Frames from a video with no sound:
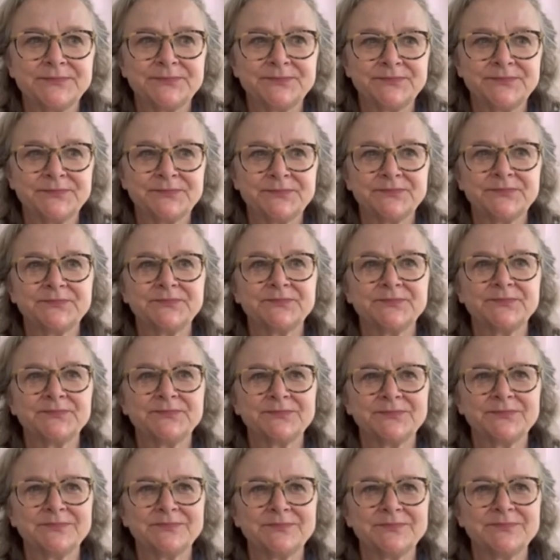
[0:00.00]

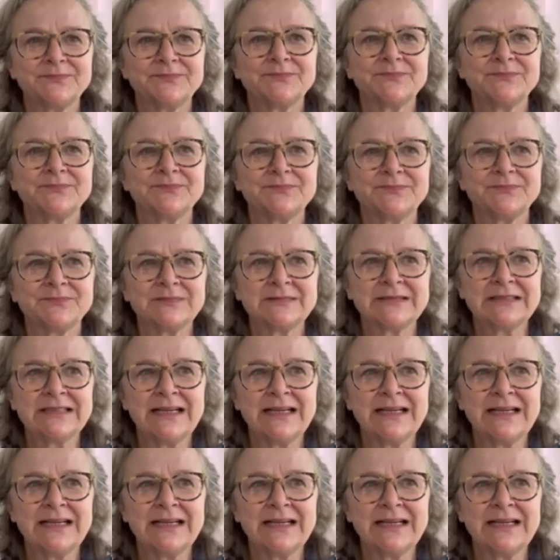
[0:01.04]
(no one is talking)